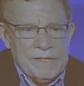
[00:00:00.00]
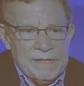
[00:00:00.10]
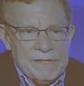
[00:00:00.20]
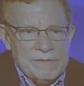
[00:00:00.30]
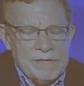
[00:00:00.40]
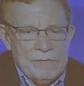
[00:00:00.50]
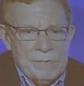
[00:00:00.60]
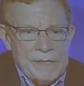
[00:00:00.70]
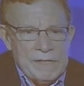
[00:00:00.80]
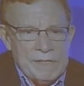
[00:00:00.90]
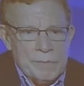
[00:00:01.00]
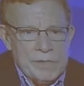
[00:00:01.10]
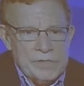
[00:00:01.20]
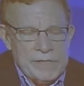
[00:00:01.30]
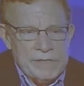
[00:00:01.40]
it has given me an
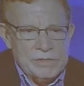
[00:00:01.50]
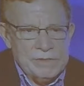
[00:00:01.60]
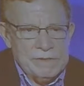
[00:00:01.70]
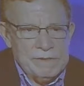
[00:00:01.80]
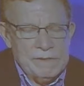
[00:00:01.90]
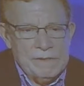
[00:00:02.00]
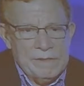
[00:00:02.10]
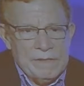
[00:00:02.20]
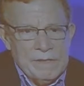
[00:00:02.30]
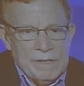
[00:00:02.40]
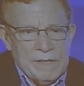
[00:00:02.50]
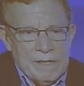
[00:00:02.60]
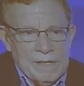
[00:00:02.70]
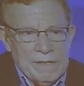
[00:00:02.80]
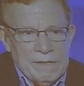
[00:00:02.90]
appreciation
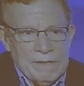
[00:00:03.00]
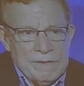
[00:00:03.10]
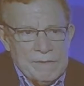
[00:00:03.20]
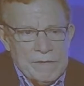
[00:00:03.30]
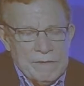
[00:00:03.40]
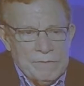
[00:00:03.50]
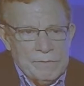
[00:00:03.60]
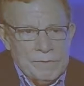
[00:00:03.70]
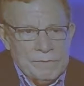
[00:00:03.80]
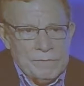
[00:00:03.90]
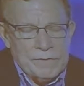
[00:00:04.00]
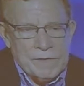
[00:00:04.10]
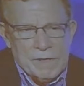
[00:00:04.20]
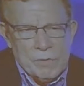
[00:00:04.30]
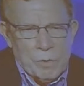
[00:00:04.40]
of
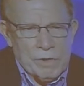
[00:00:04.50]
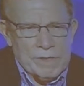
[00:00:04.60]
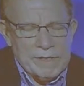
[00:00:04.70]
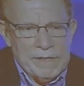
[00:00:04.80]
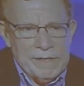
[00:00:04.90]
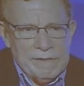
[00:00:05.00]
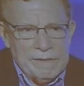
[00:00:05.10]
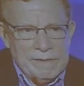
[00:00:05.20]
hard work and